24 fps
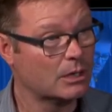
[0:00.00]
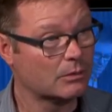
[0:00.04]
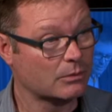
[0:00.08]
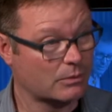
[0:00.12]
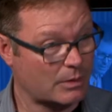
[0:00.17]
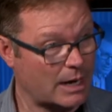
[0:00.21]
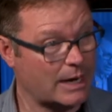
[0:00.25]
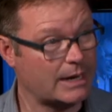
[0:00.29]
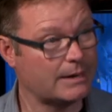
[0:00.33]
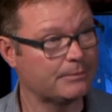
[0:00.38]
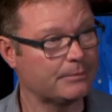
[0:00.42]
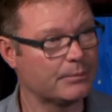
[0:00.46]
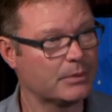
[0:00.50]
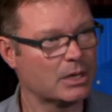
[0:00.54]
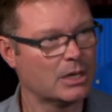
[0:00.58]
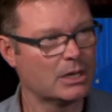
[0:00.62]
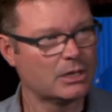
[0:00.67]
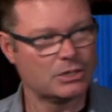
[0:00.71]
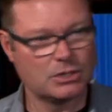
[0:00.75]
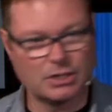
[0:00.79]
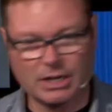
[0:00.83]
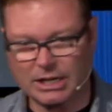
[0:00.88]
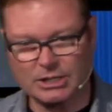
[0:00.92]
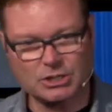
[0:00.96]
Right?
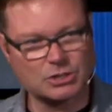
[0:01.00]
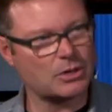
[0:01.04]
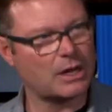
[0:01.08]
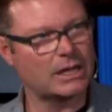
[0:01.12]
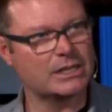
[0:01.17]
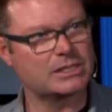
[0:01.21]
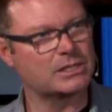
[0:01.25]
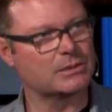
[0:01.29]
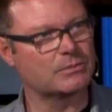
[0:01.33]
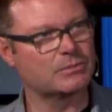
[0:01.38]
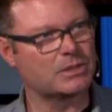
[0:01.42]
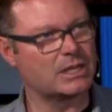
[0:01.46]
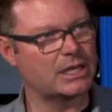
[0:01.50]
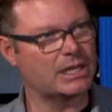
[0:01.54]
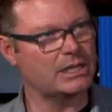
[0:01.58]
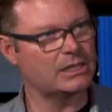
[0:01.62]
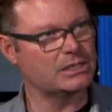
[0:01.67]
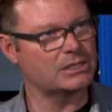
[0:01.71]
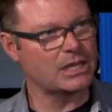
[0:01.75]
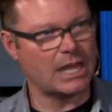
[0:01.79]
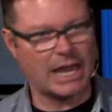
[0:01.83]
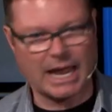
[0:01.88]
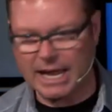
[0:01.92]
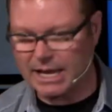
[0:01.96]
You guys tried some
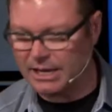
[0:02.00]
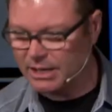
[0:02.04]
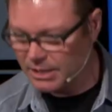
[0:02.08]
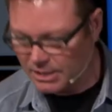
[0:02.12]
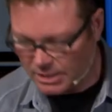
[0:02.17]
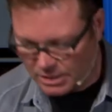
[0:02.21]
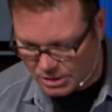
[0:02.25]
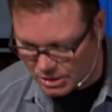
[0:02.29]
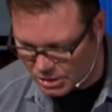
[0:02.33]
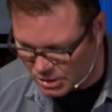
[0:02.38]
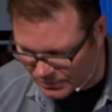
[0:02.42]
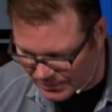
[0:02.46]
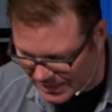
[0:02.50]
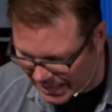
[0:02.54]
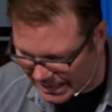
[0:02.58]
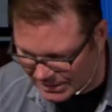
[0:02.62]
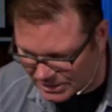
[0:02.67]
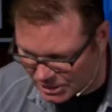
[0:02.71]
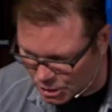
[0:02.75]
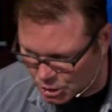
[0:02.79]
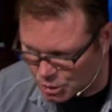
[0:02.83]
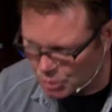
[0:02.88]
things. Hey, you've got to